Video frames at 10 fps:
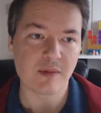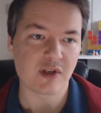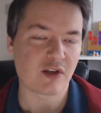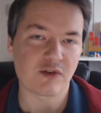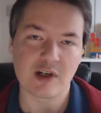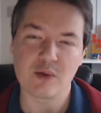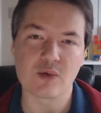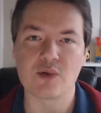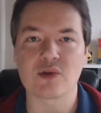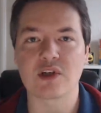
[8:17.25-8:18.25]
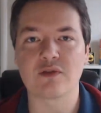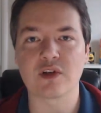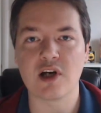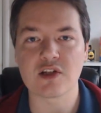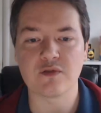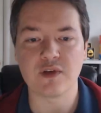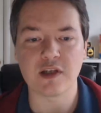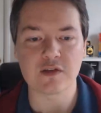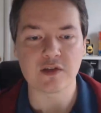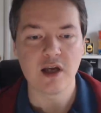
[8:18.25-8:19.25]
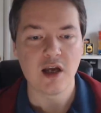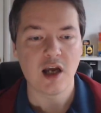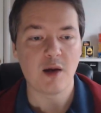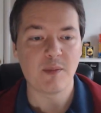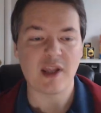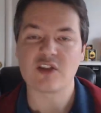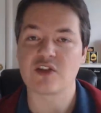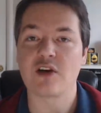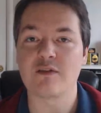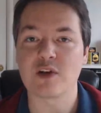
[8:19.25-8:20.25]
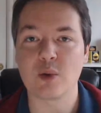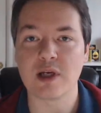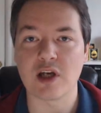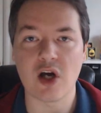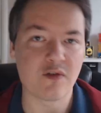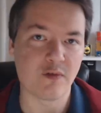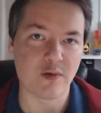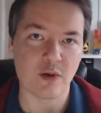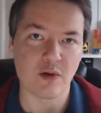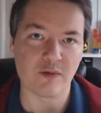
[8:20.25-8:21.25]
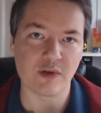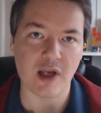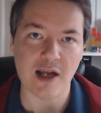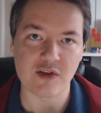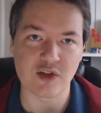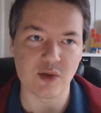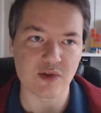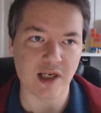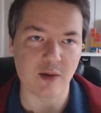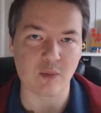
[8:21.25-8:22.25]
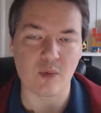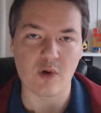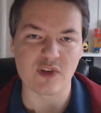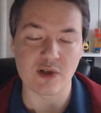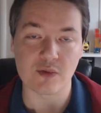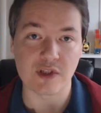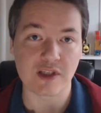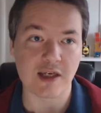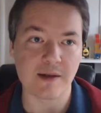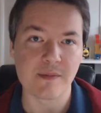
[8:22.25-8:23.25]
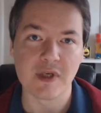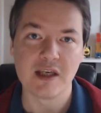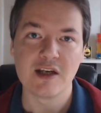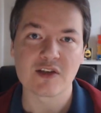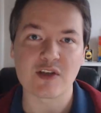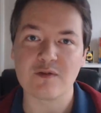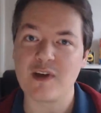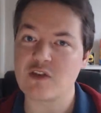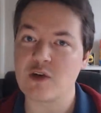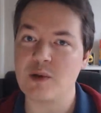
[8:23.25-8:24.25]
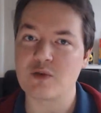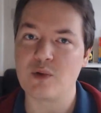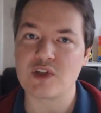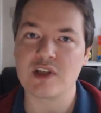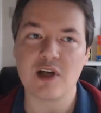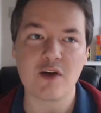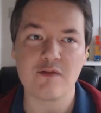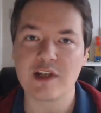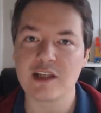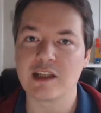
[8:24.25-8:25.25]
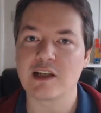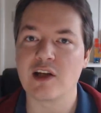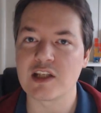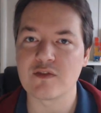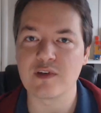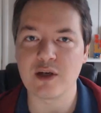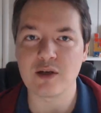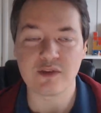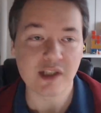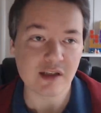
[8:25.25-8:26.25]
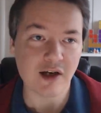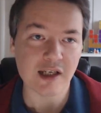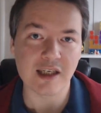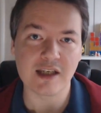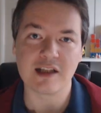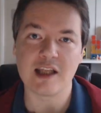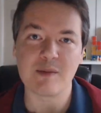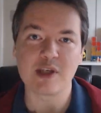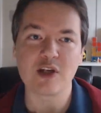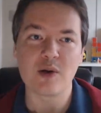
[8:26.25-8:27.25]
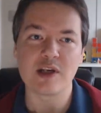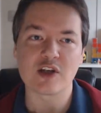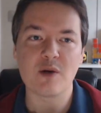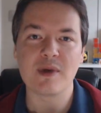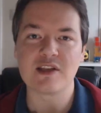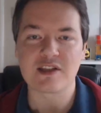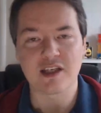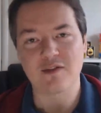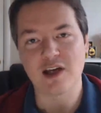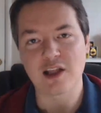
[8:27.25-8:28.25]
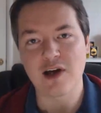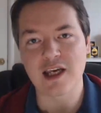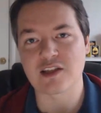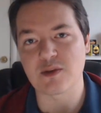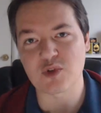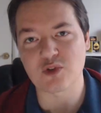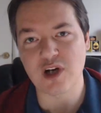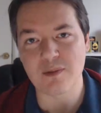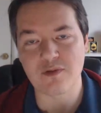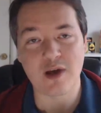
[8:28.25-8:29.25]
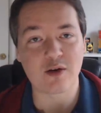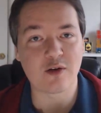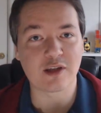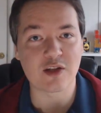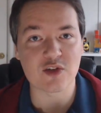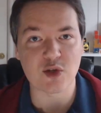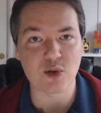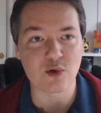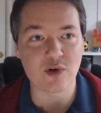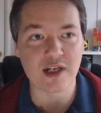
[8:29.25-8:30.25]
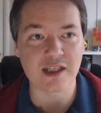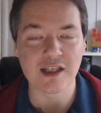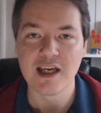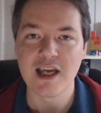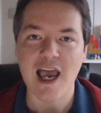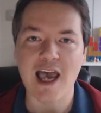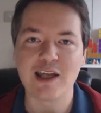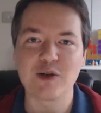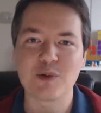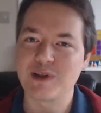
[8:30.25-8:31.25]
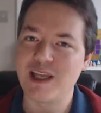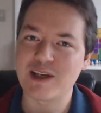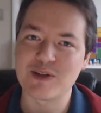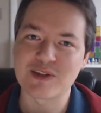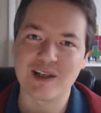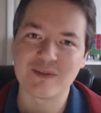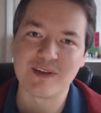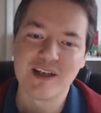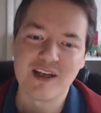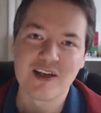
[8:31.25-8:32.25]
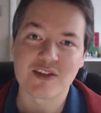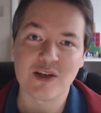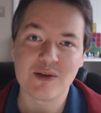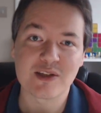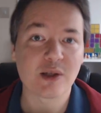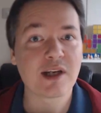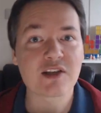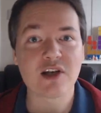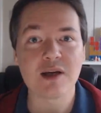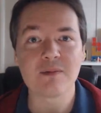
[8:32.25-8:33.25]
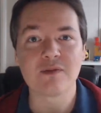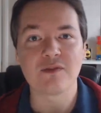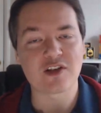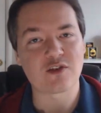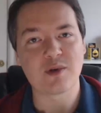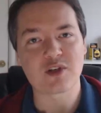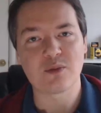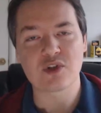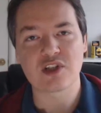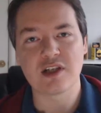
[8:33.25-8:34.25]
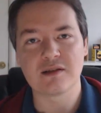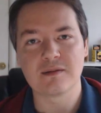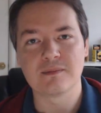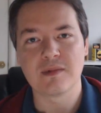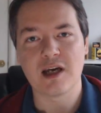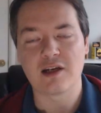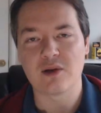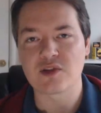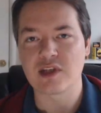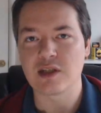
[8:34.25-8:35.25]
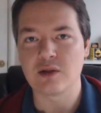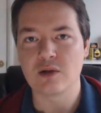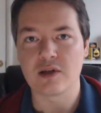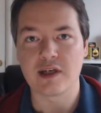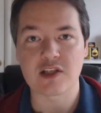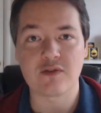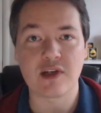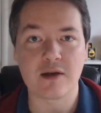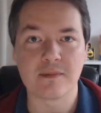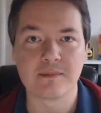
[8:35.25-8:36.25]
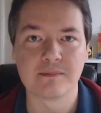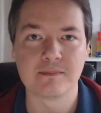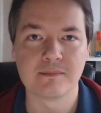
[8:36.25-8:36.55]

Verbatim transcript: You can create all sorts of different kinds of things, but that's just kind of a quick overview of how to use it and what results you can get. So thanks very much for watching. Hopefully you did like this video. If you did like it, let me know in the comments. Give it a like, subscribe if you haven't done so already, and all of that good stuff. So till next time, thanks very much for watching, and I'll see you on the next video.